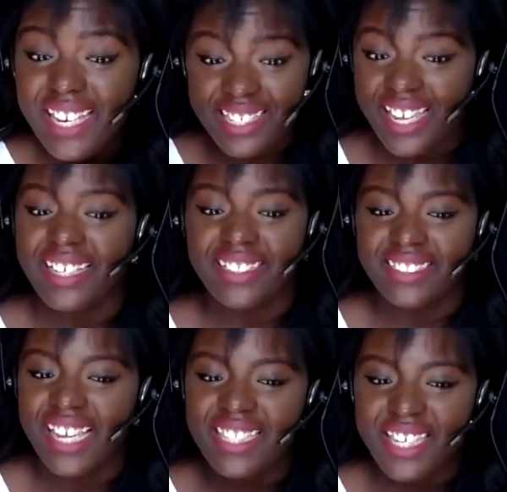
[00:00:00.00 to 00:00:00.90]

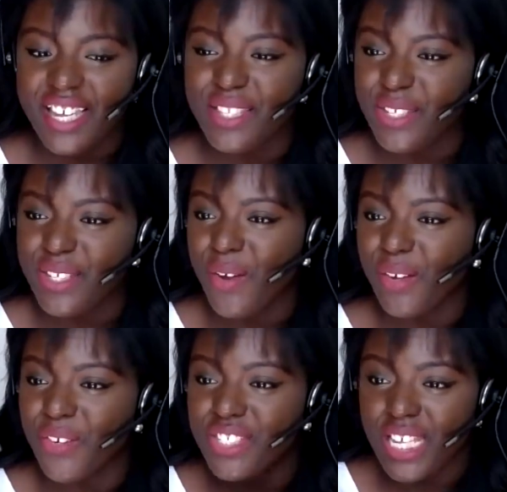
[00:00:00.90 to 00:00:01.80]
LinkedIn. So
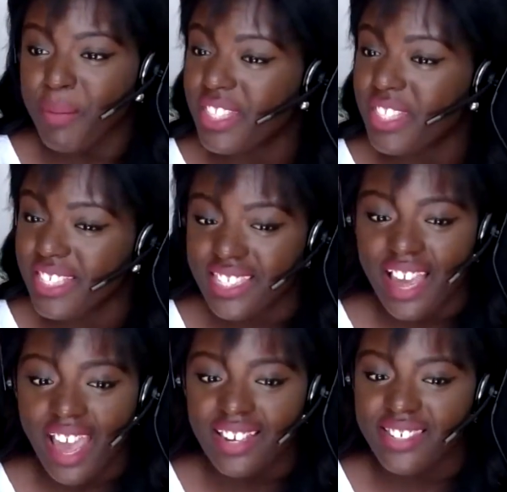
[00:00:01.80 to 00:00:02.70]
Christine with the
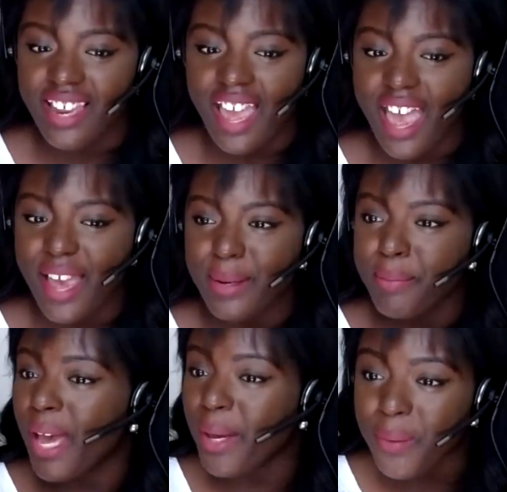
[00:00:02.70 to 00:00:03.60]
CH and
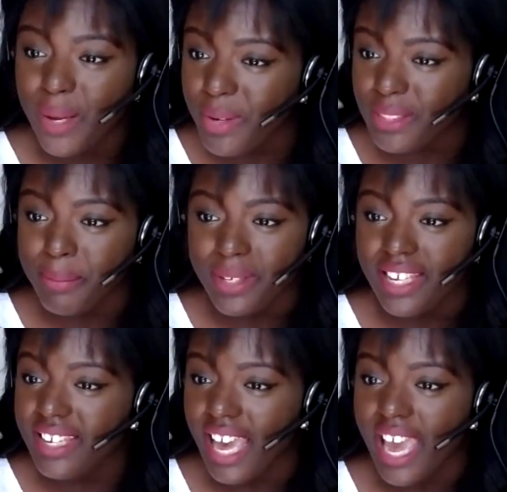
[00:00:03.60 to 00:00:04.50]
Bekoe with the
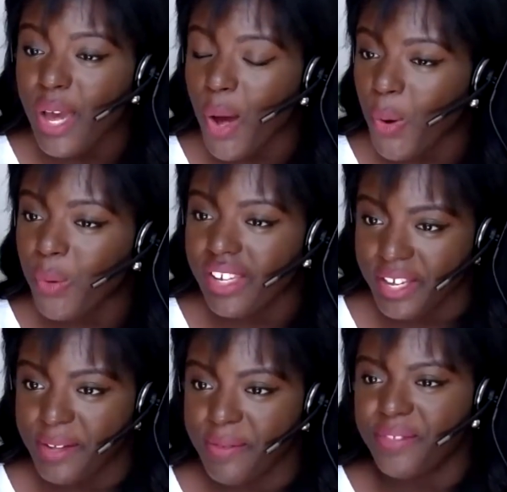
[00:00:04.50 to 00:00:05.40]
Bekoe.
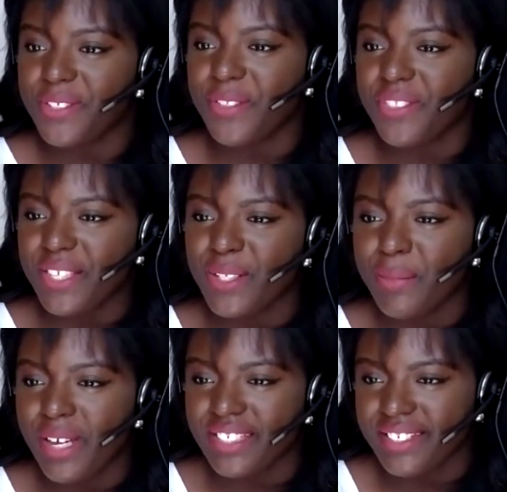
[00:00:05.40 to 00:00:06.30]
So thanks so
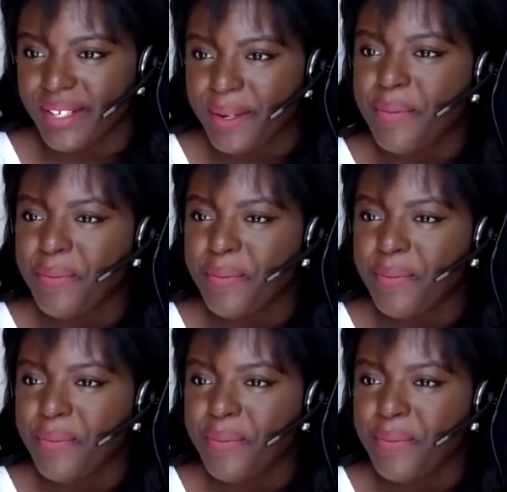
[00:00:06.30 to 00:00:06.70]
much.